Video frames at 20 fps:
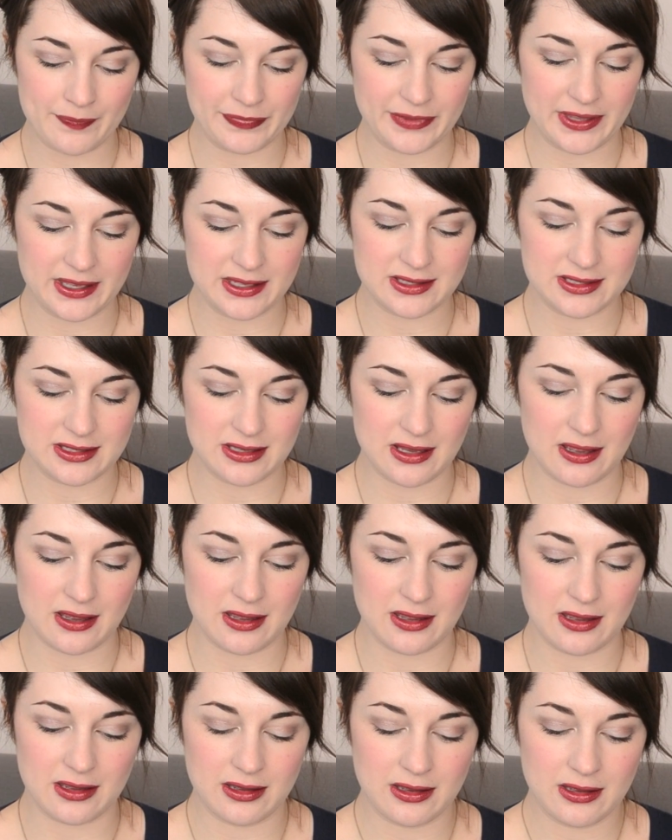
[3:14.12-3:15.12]
it's
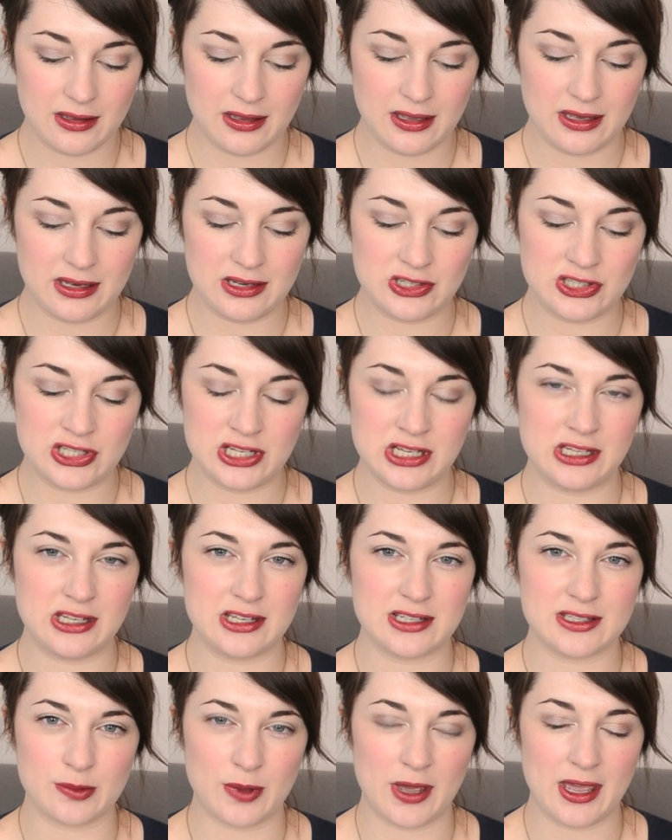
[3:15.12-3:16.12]
an
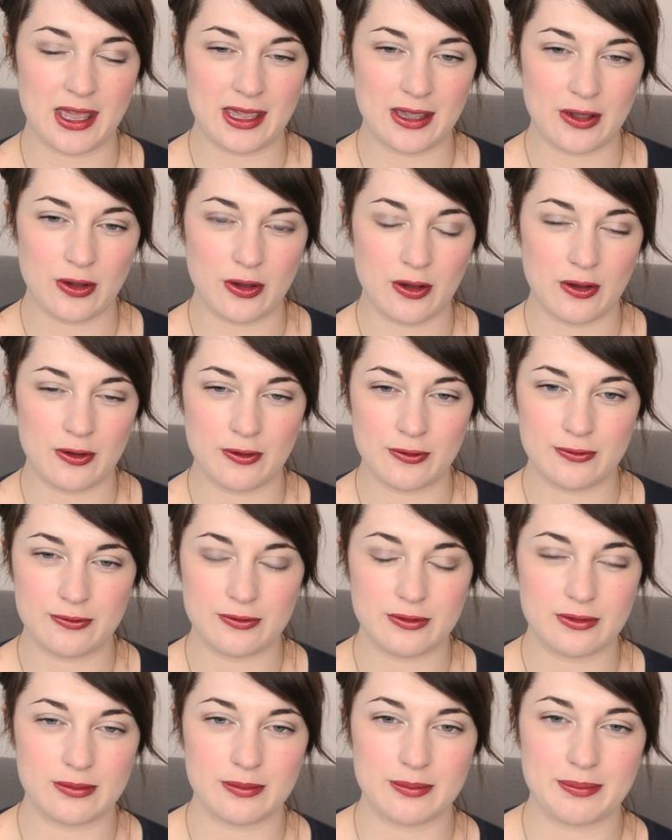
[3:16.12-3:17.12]
ingenious way of
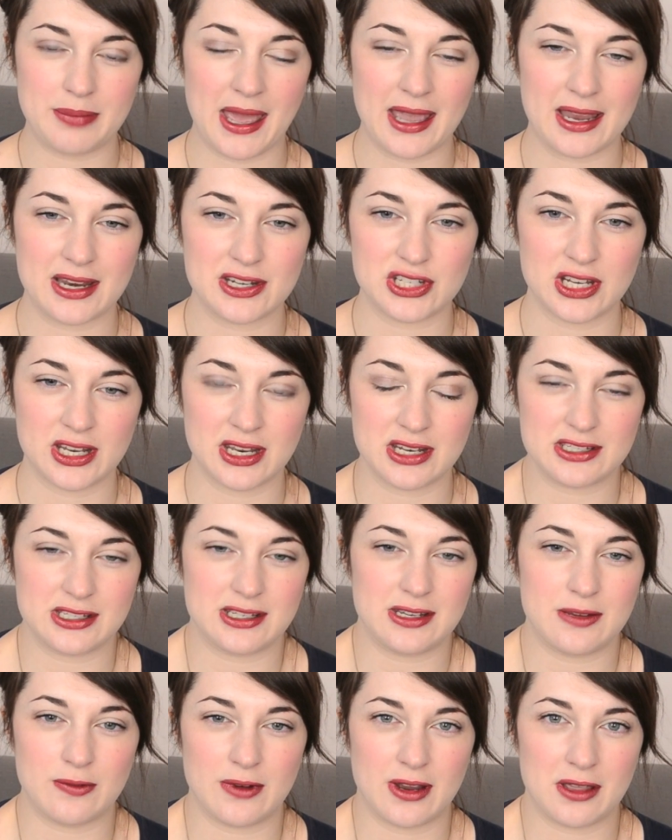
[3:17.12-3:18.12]
packaging and
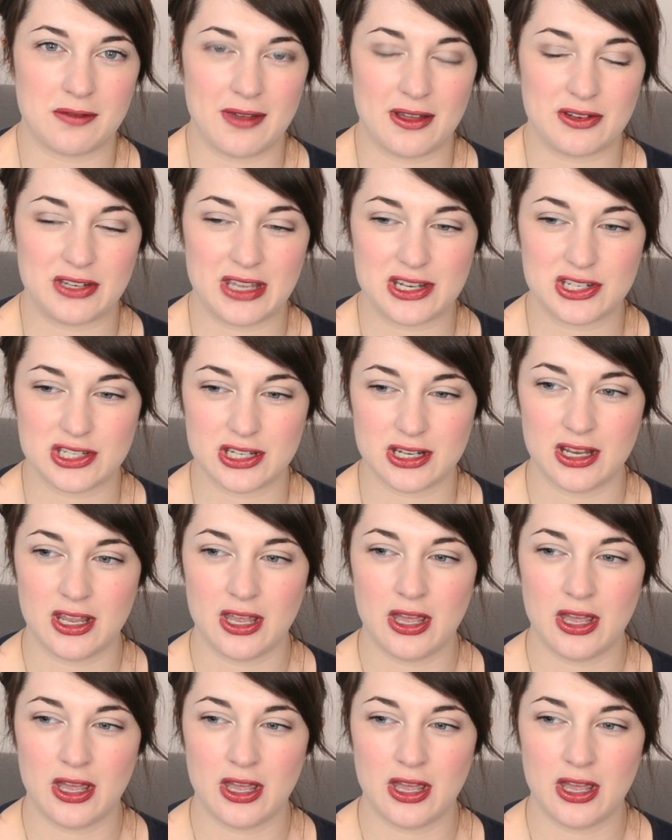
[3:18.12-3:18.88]
delivering foundation,